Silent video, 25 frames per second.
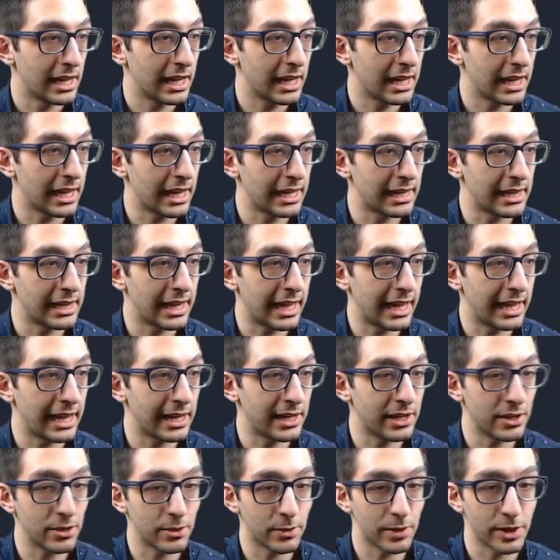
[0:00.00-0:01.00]
and
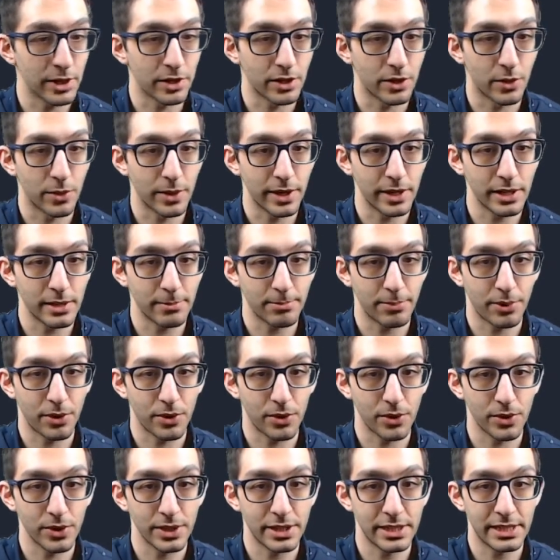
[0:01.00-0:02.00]
then we are going to
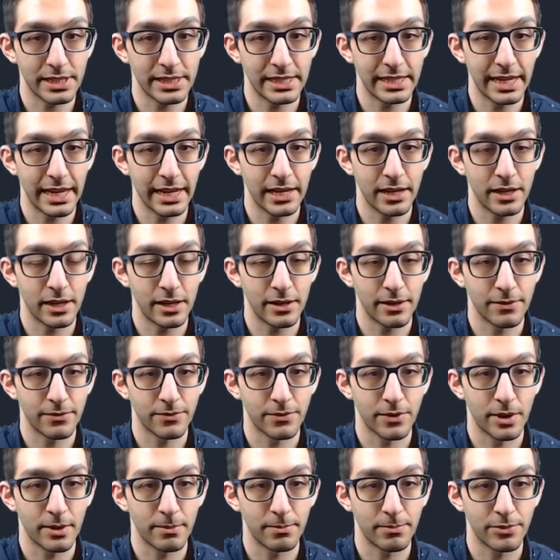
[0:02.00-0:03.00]
pull this data
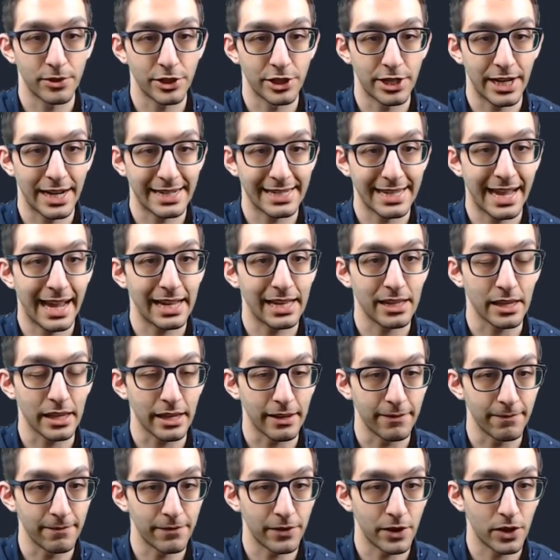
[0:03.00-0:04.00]
from projectile
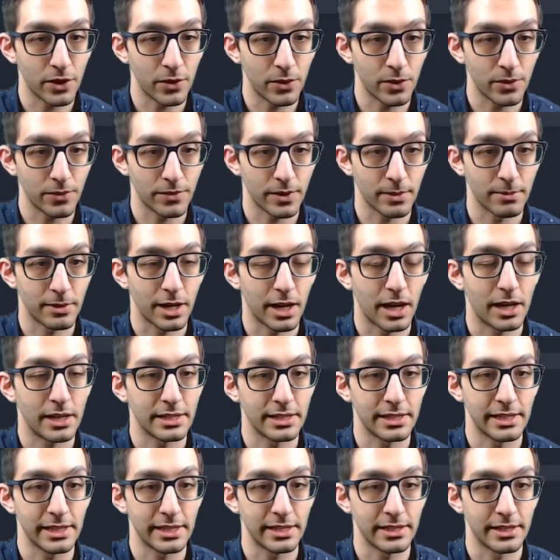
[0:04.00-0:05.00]
info from
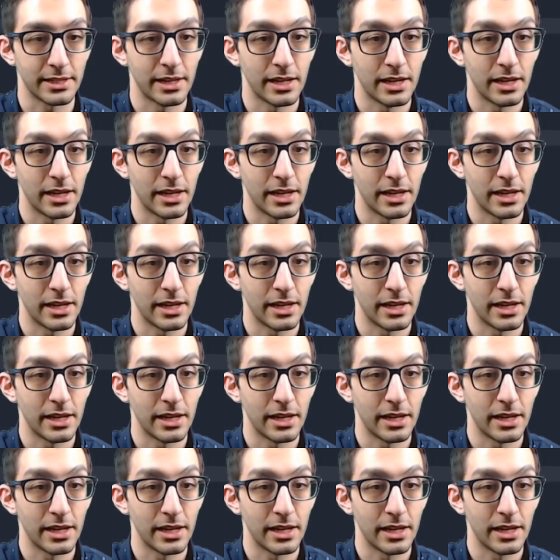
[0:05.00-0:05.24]
constants.